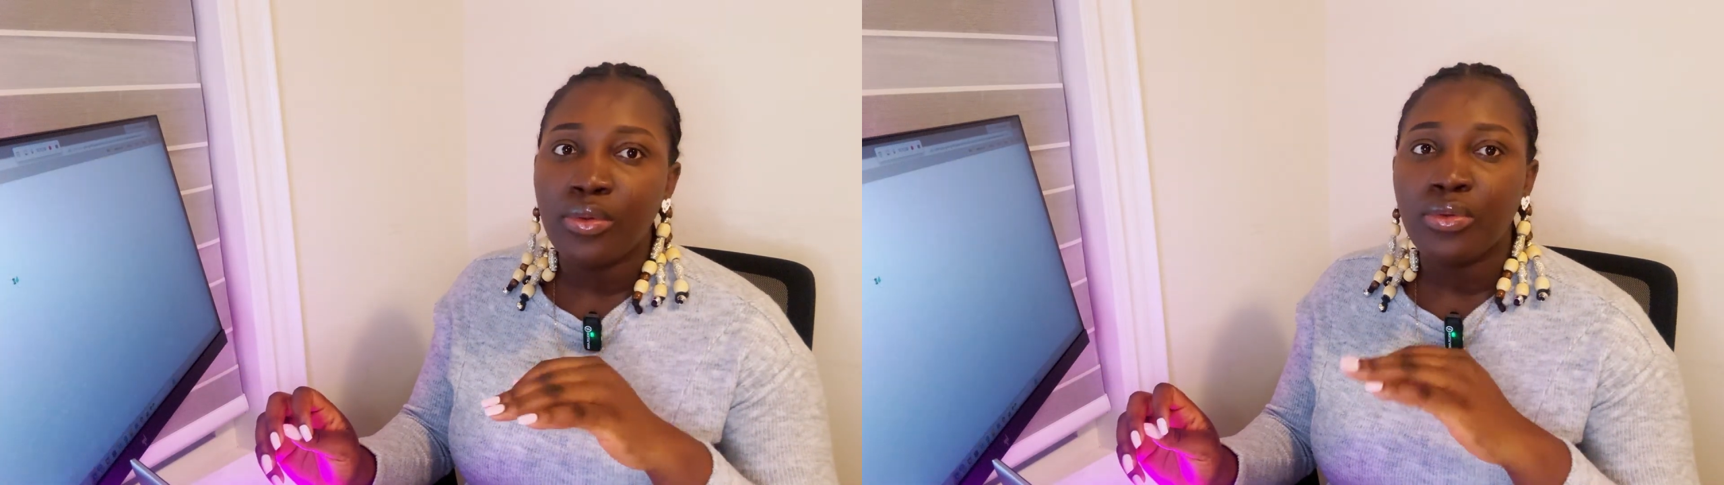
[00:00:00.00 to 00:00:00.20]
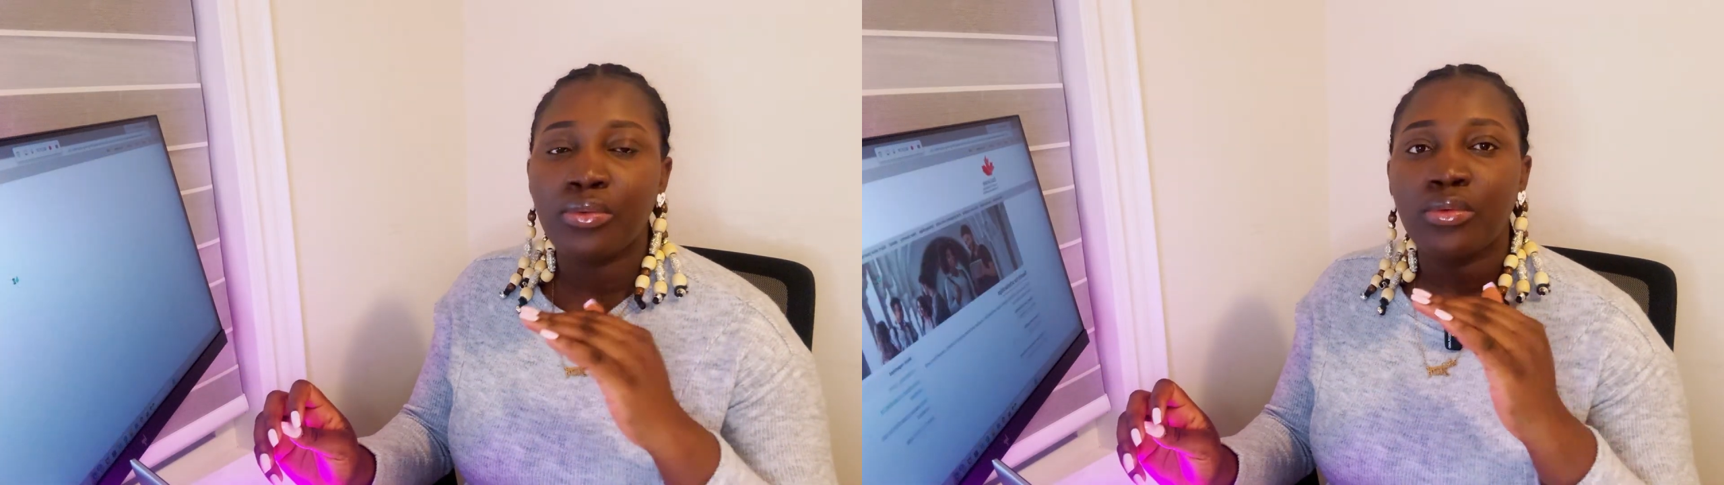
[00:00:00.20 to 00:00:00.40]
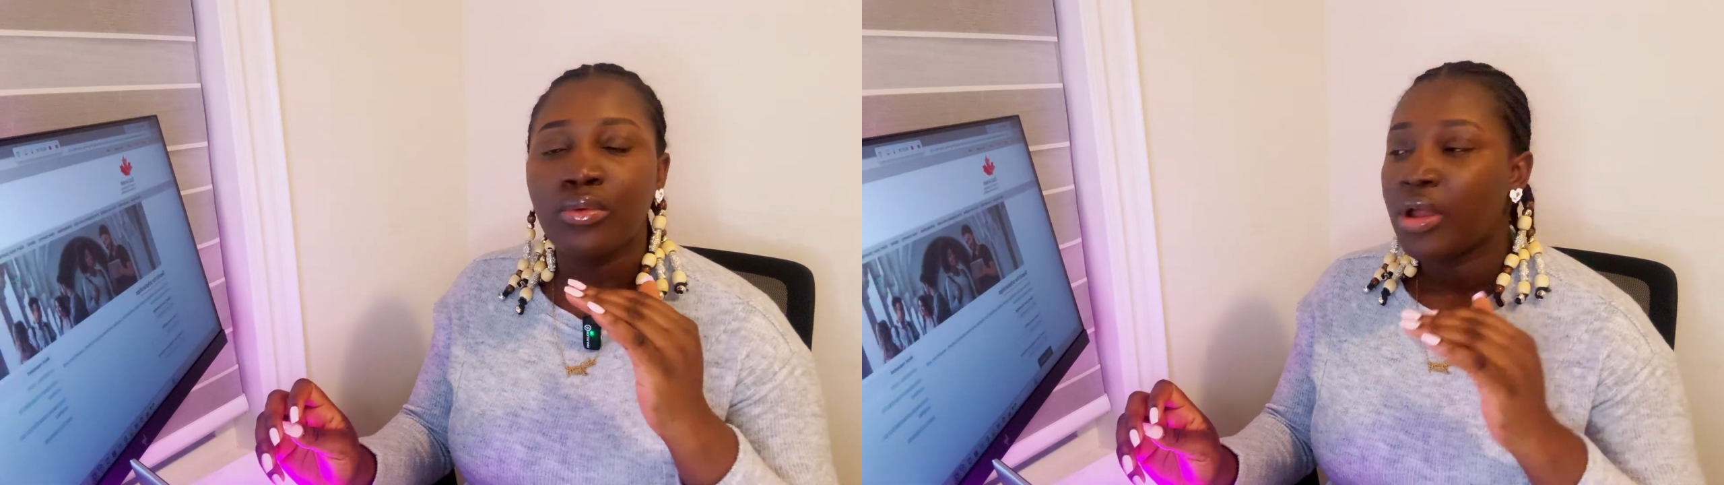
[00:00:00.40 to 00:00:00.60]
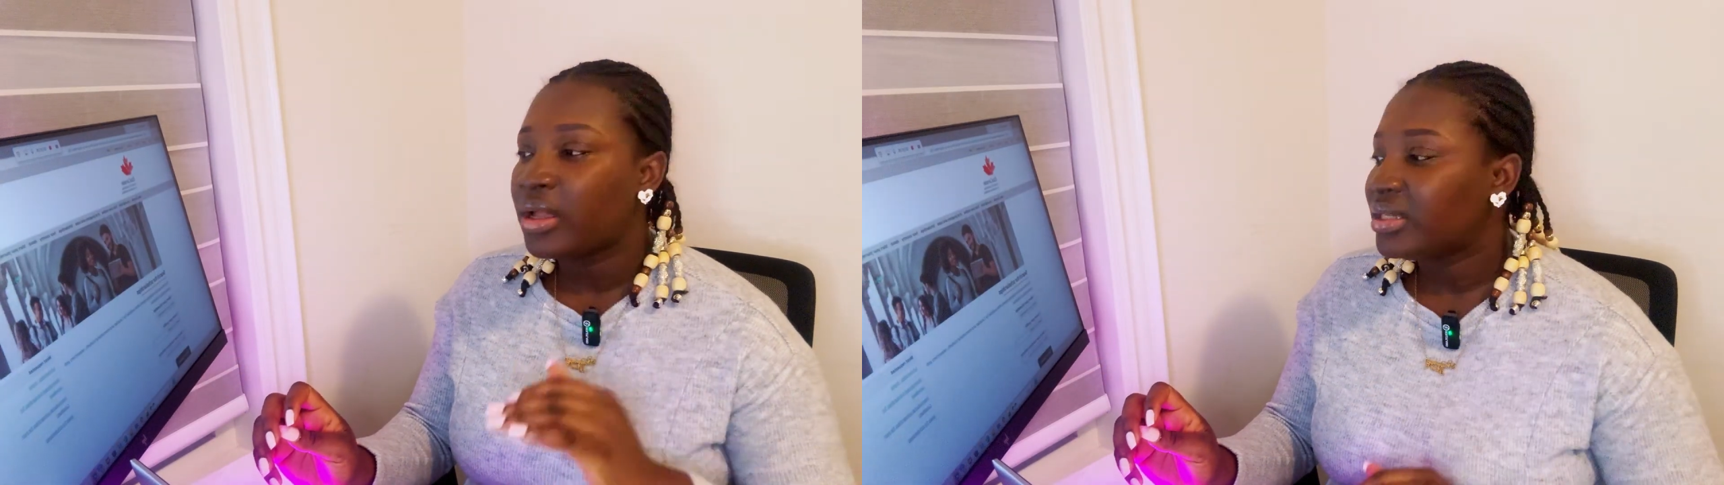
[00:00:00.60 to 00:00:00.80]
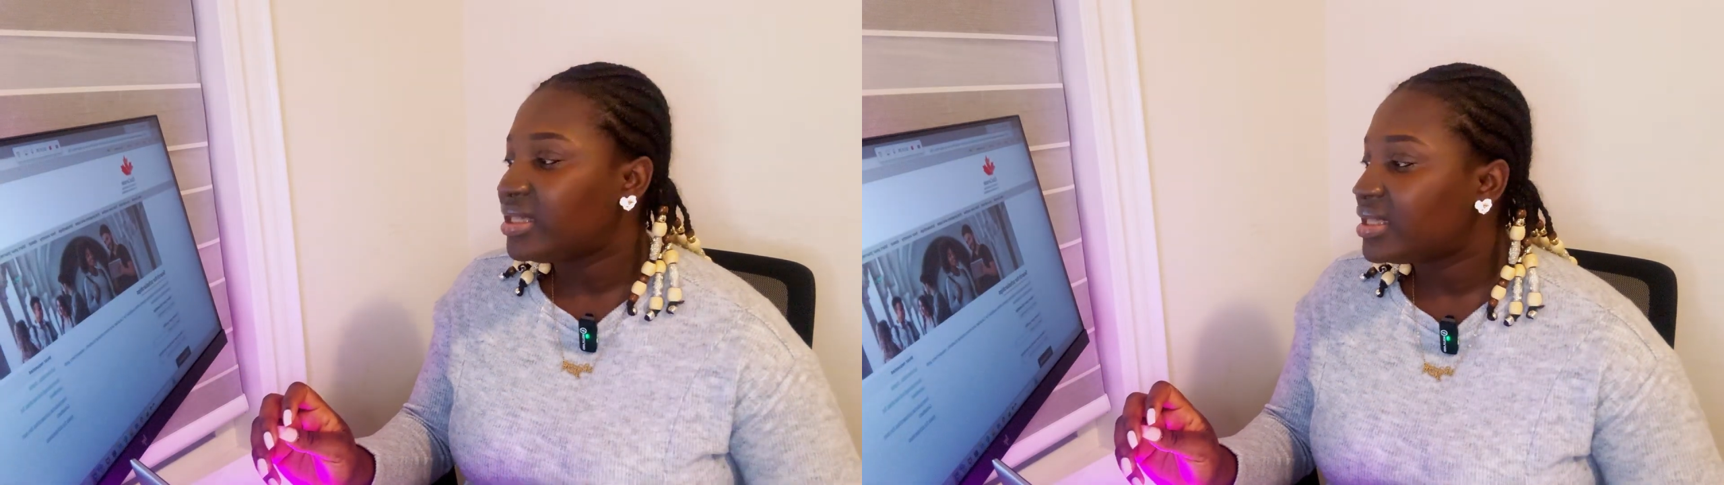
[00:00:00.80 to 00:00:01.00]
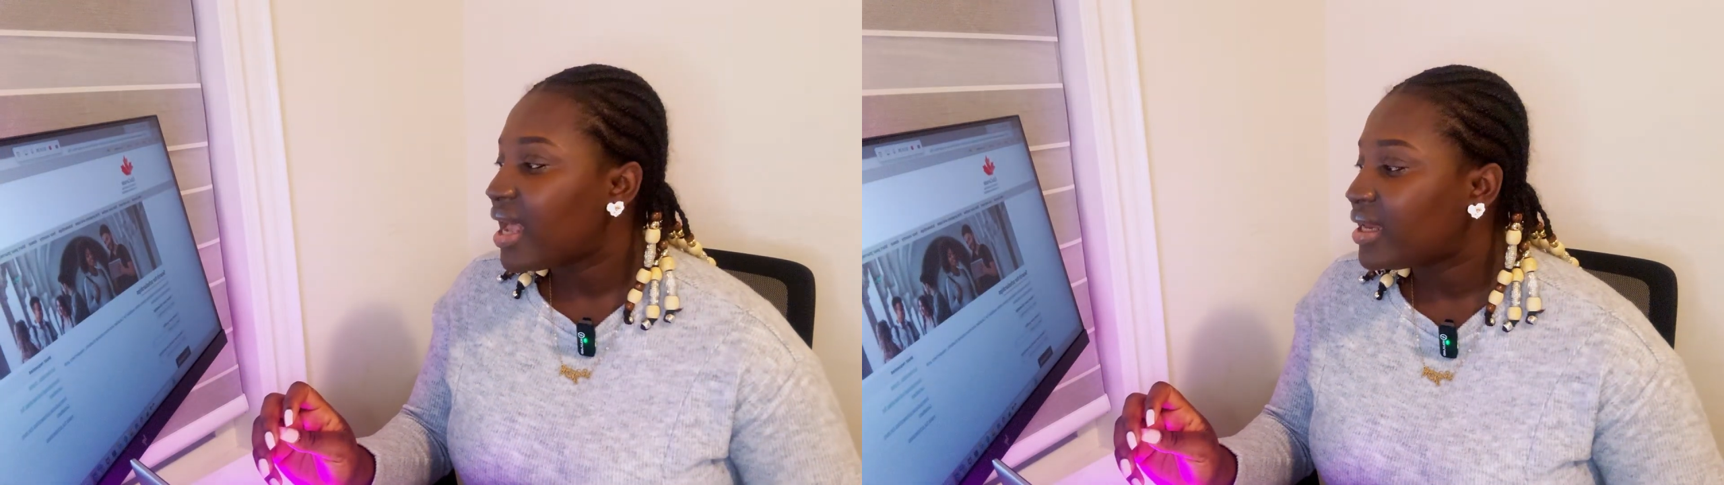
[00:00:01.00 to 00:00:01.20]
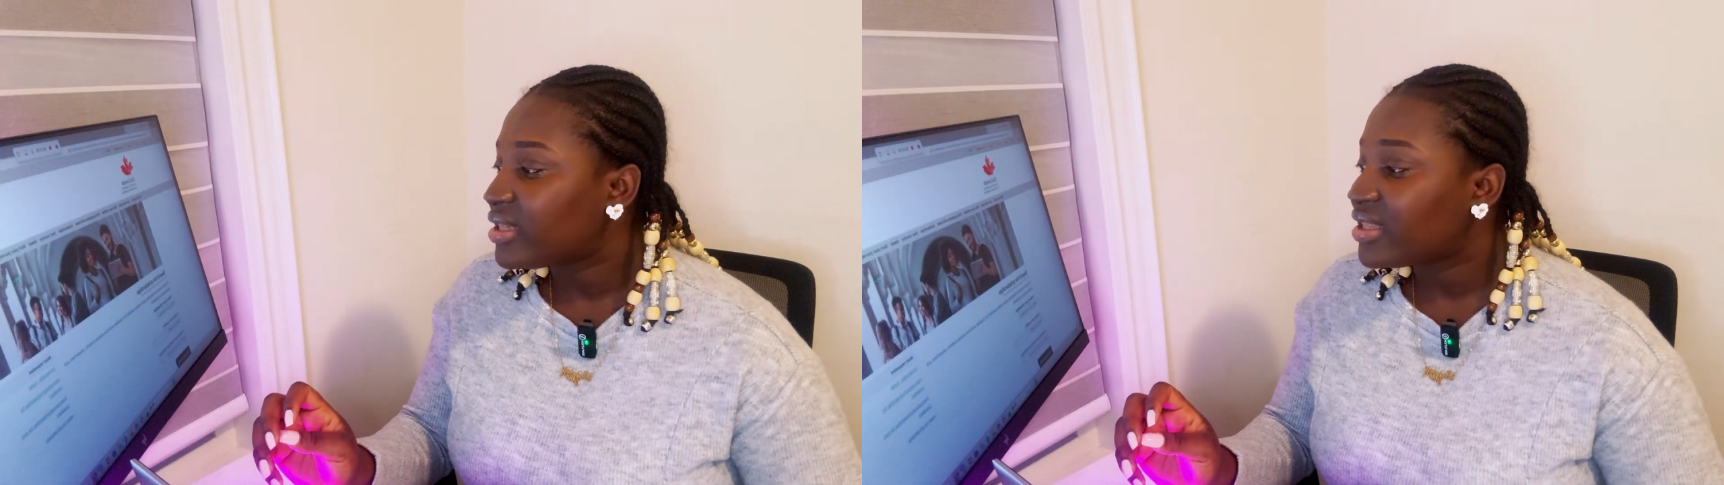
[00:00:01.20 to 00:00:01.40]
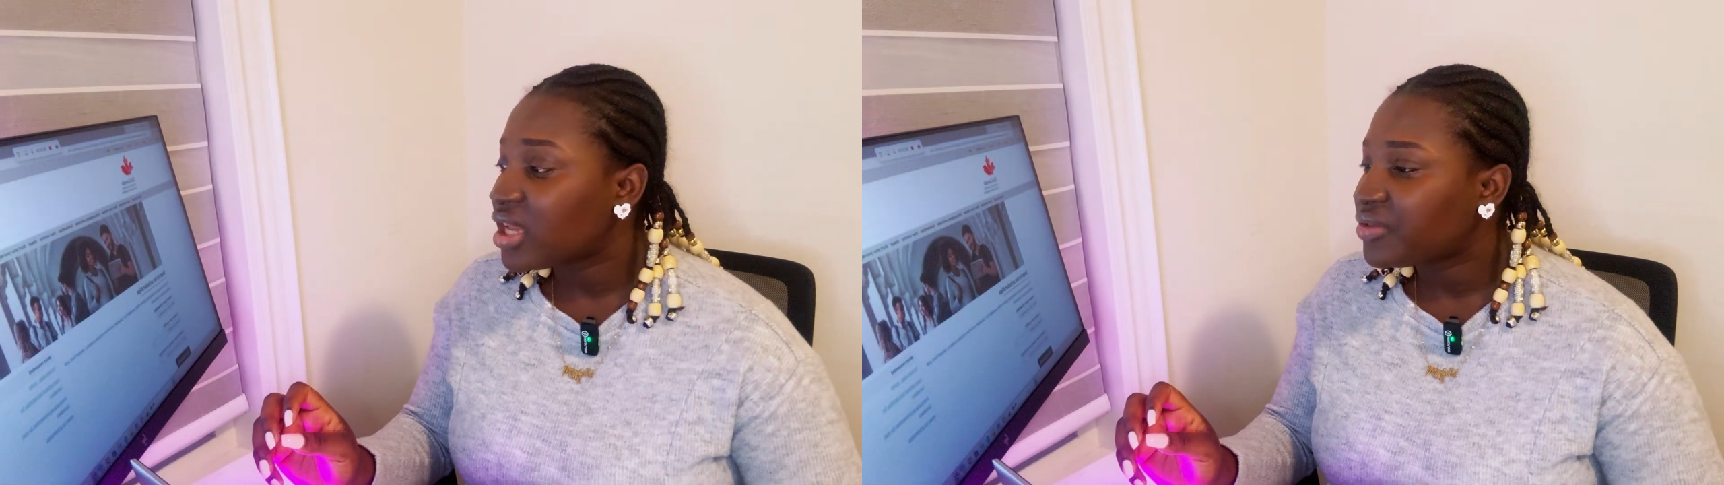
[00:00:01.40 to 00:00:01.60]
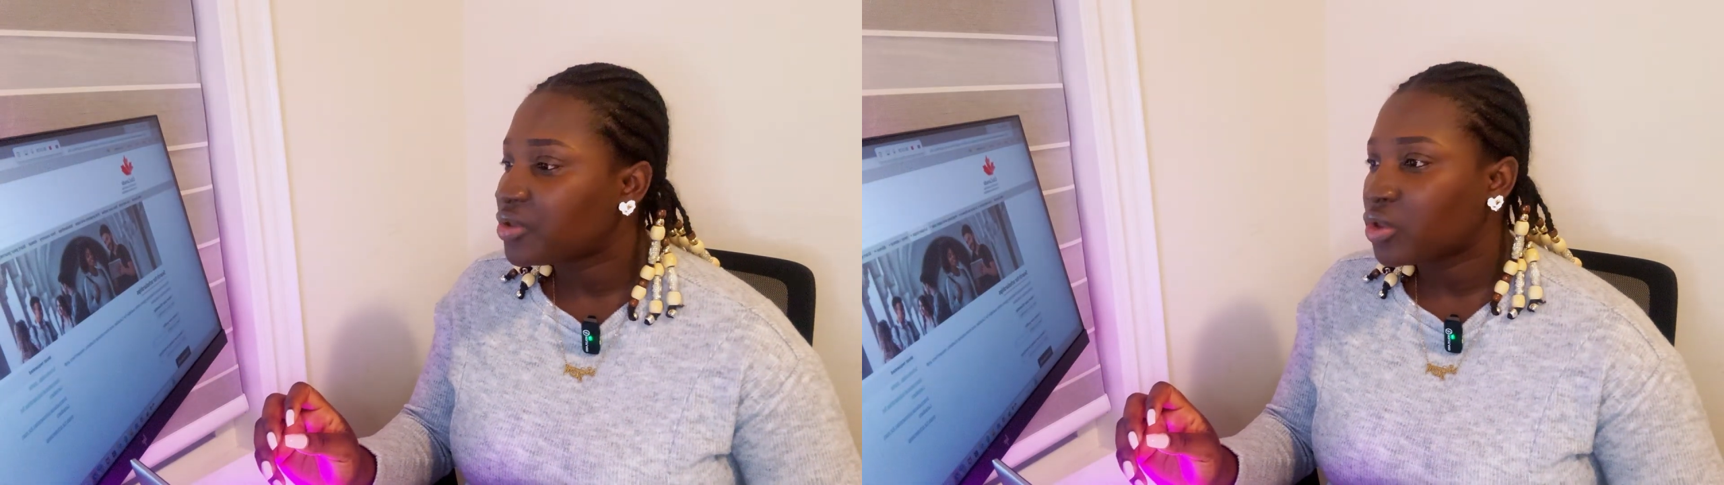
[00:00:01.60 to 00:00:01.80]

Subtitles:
to search for